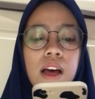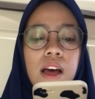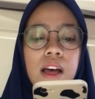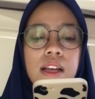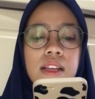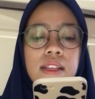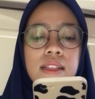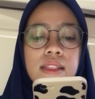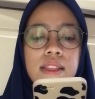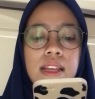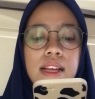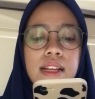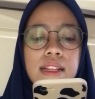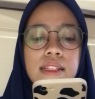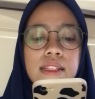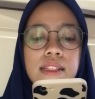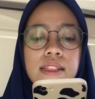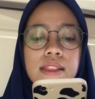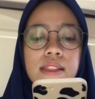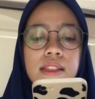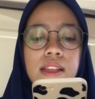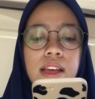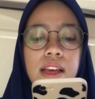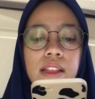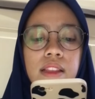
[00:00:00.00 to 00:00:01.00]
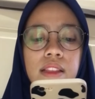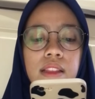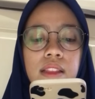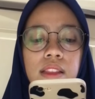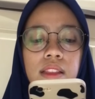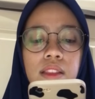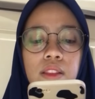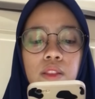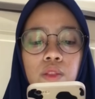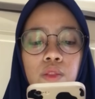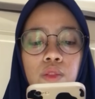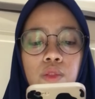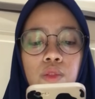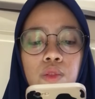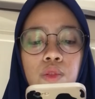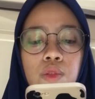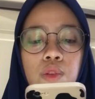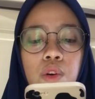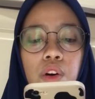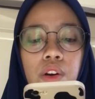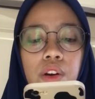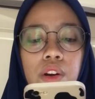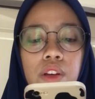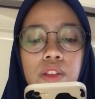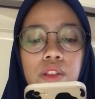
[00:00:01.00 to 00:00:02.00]
states that
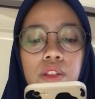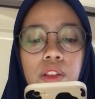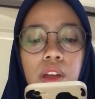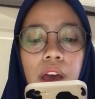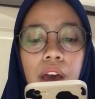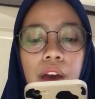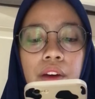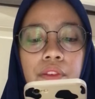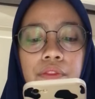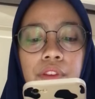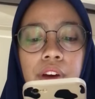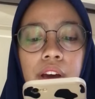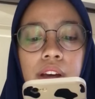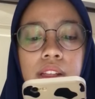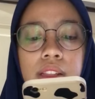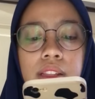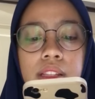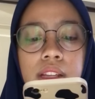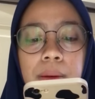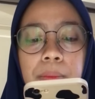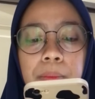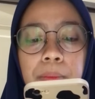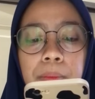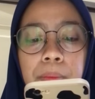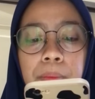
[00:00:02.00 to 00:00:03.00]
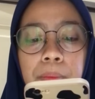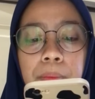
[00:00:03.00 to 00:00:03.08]
do not affect the